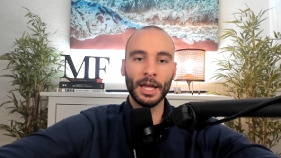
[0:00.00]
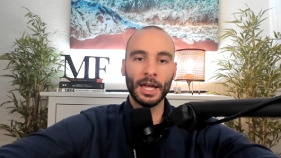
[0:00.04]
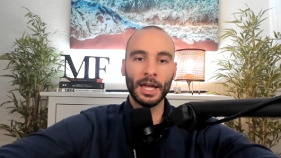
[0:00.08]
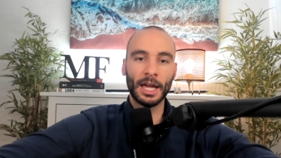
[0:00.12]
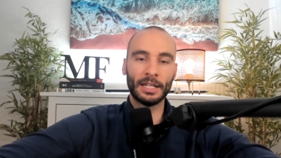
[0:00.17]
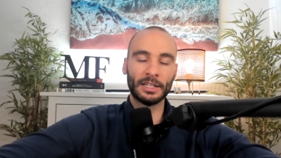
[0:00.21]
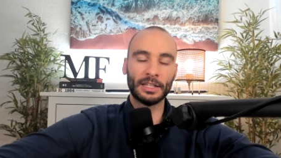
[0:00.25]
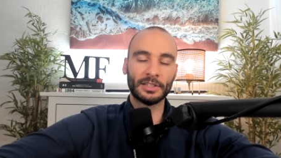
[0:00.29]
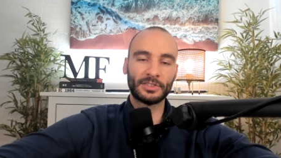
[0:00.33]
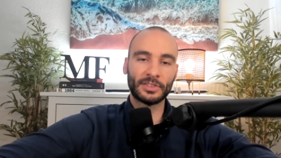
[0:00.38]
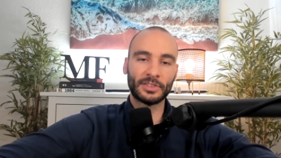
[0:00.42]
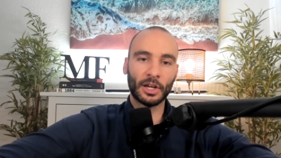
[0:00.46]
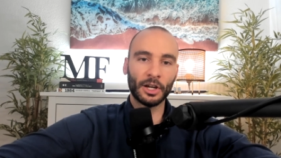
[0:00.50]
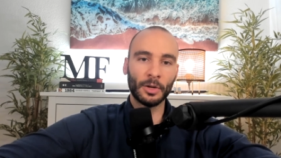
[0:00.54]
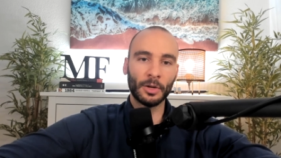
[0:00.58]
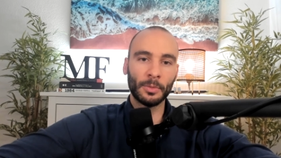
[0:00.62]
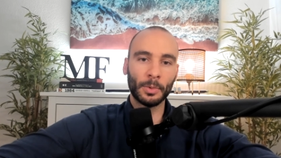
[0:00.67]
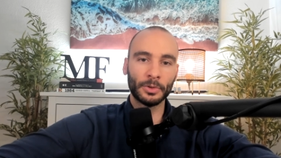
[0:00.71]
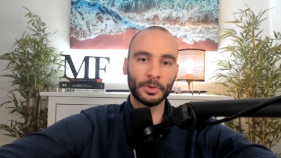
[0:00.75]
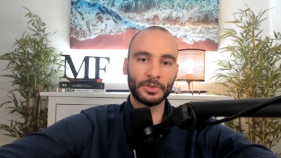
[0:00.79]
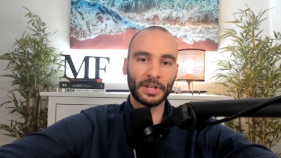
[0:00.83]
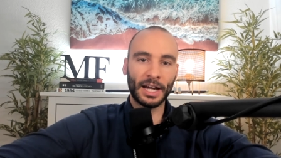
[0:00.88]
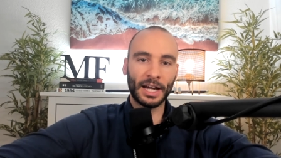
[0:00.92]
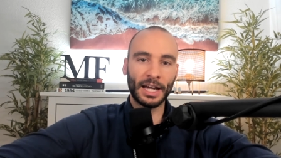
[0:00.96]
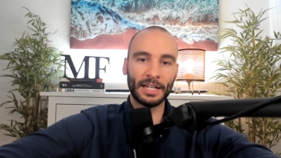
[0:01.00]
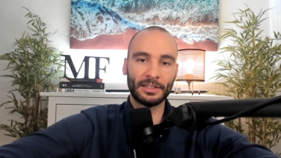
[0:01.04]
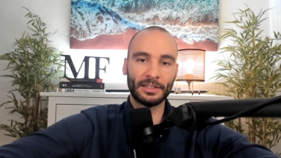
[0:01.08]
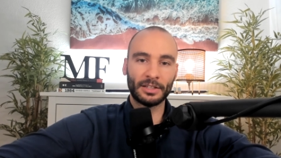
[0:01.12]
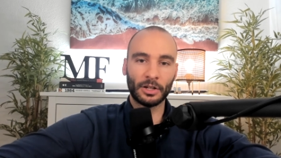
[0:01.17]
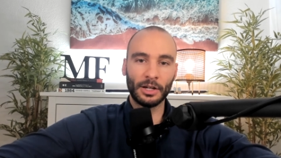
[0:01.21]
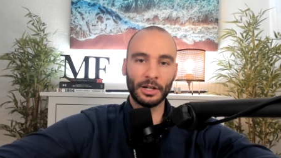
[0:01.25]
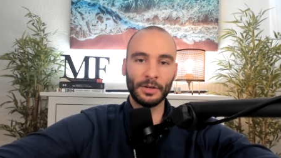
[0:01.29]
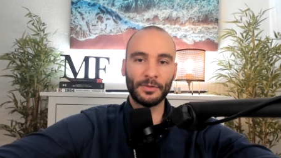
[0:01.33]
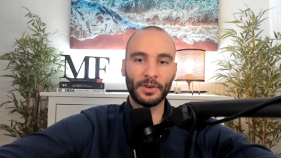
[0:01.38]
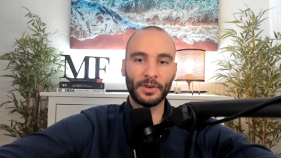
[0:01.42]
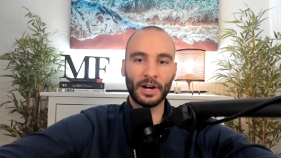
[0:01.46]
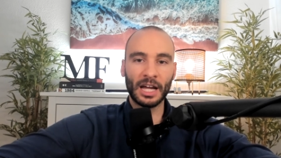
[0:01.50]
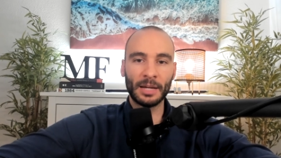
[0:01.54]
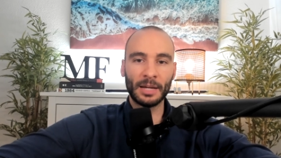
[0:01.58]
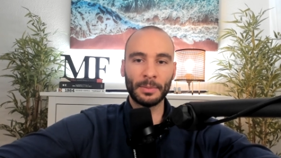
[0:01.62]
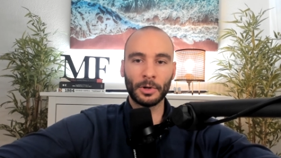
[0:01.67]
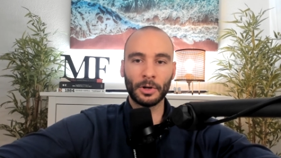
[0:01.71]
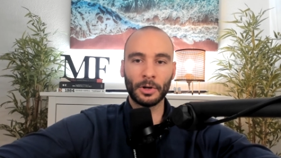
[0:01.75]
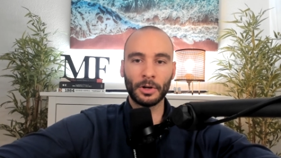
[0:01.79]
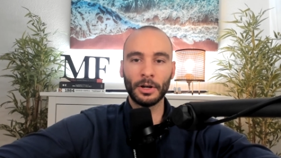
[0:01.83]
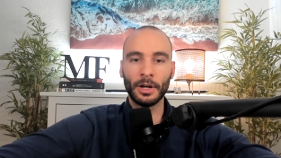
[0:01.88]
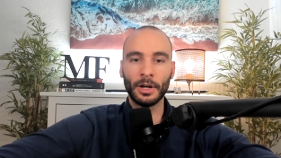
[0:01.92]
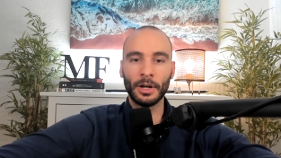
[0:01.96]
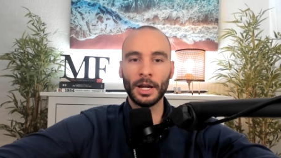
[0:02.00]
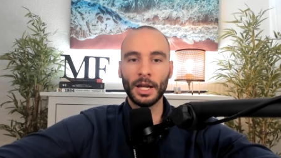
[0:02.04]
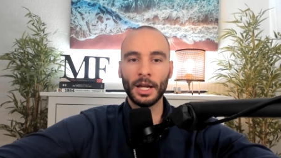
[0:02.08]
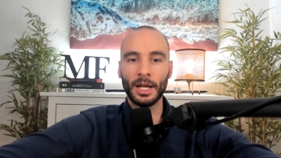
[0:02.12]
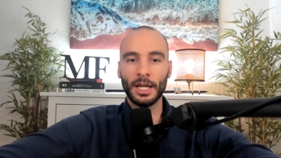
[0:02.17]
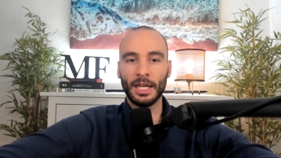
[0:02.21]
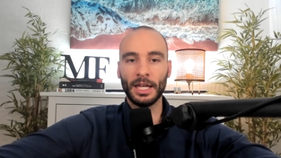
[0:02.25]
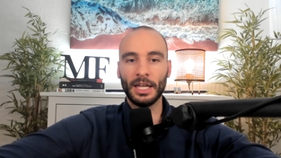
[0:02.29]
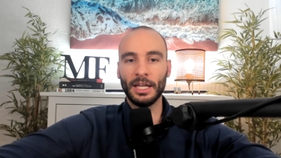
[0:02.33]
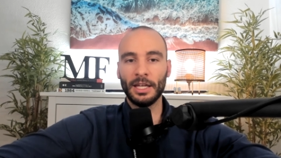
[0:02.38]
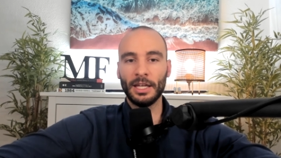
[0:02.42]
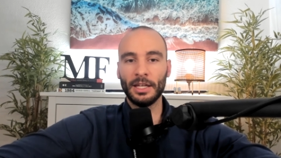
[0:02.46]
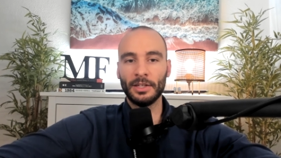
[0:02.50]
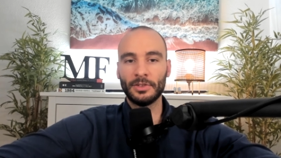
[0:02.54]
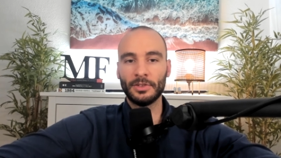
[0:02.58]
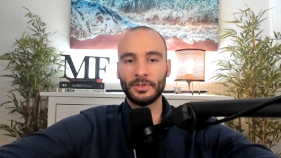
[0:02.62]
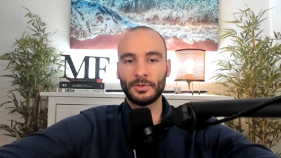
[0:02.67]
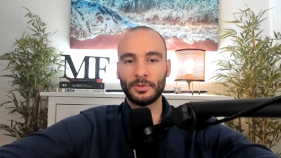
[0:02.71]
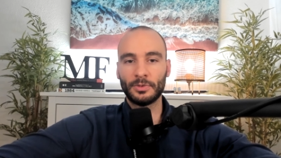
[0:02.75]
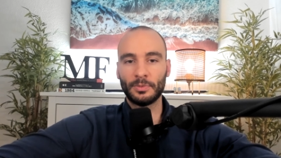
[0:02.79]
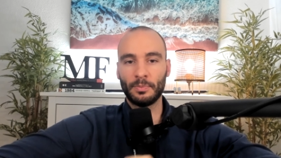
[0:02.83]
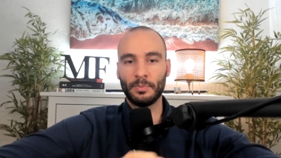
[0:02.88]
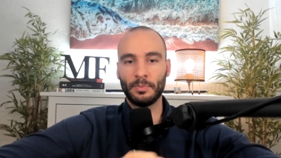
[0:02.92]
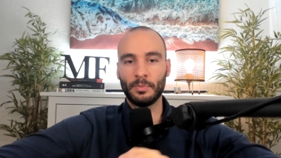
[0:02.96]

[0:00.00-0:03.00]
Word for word: and the soluble dietary fiber is